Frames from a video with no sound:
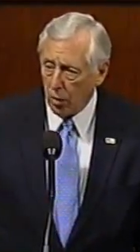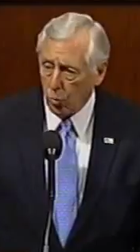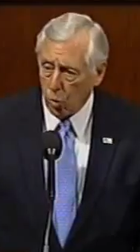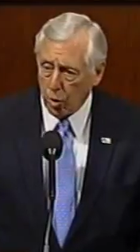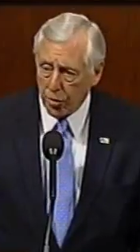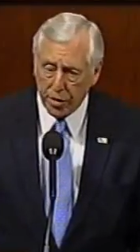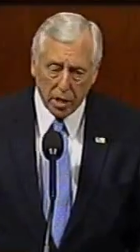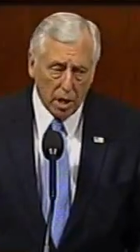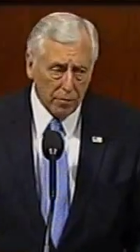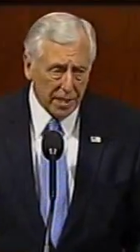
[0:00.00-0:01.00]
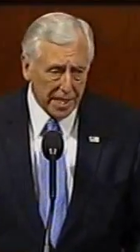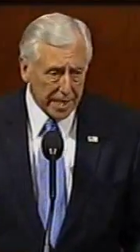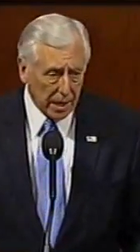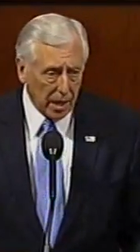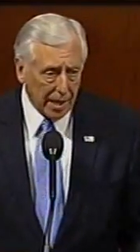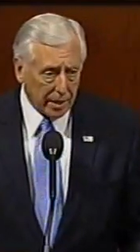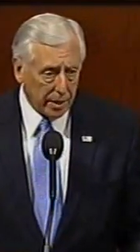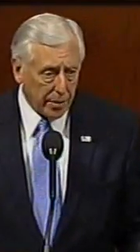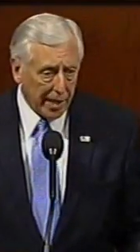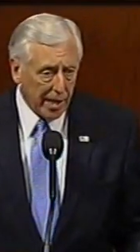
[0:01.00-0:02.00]
unworthy of the
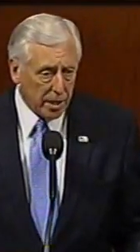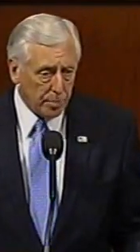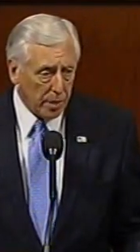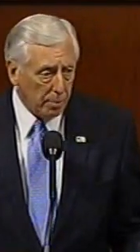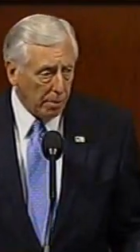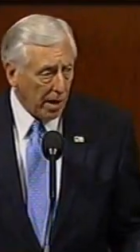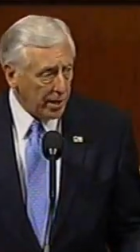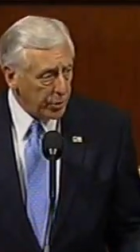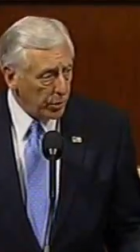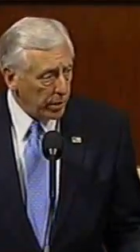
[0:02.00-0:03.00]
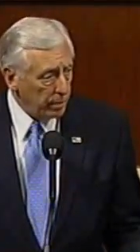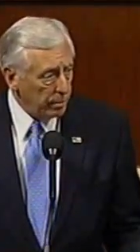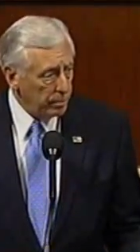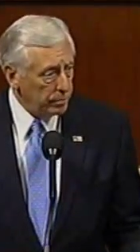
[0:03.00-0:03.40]
intellect that has been applied to it.